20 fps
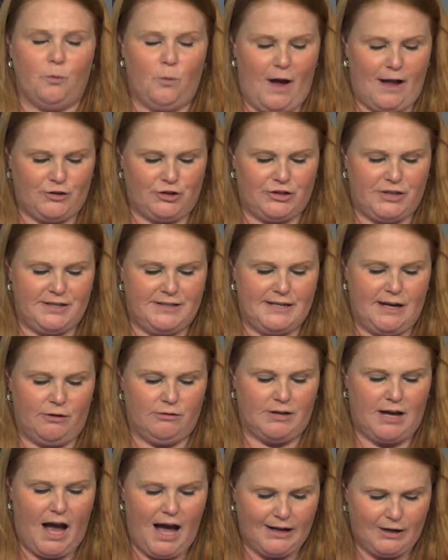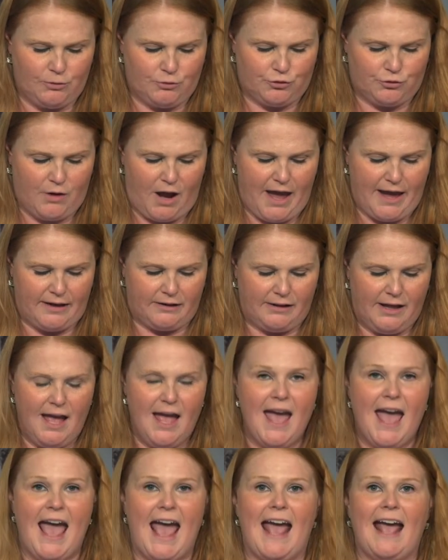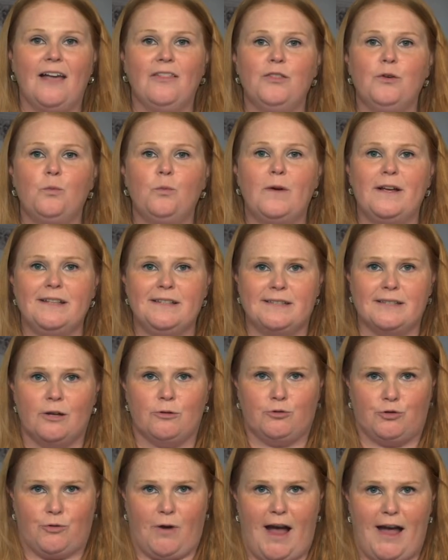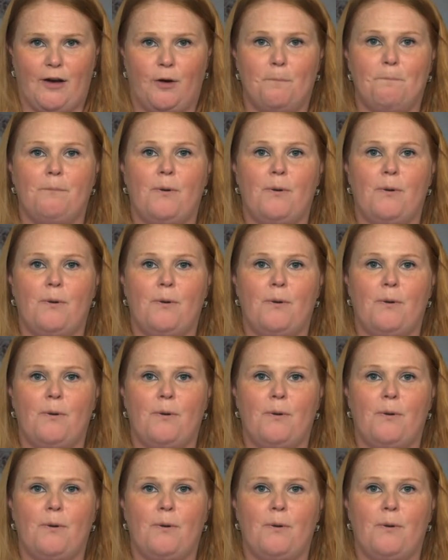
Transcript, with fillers: watch the Delgado trial and the Winslow trial.